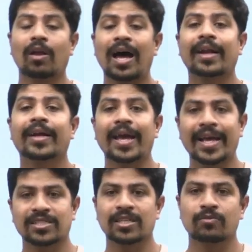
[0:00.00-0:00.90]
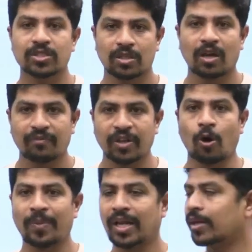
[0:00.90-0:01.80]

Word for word: arc extinguish phenomenon.